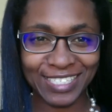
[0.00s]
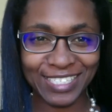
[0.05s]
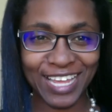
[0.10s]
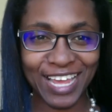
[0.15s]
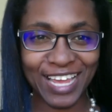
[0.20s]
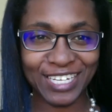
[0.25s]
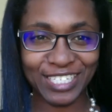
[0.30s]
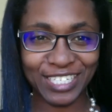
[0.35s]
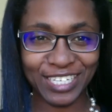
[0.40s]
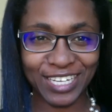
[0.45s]

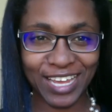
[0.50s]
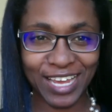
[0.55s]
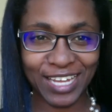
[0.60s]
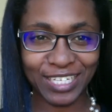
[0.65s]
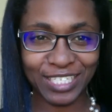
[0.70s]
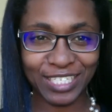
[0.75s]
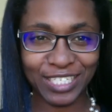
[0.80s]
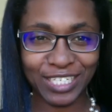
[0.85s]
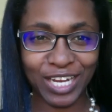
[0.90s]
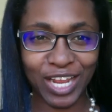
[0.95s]

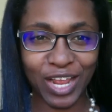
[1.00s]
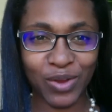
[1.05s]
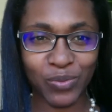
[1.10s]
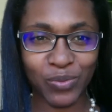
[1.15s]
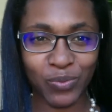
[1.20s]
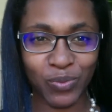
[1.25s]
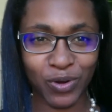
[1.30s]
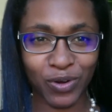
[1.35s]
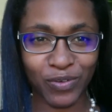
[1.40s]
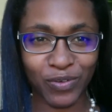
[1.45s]
Education and
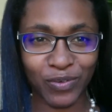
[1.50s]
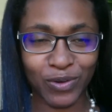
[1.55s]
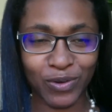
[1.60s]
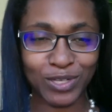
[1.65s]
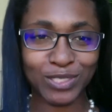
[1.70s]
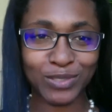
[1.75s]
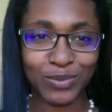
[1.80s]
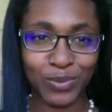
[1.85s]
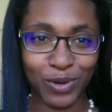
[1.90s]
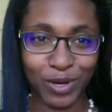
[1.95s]

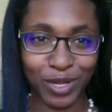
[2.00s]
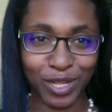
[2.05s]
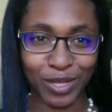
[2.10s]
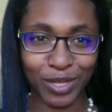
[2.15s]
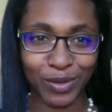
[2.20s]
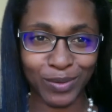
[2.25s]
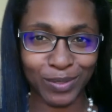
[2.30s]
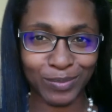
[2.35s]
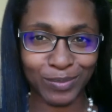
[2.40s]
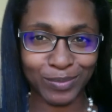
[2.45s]
Workforce Working
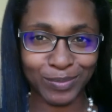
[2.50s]
Group.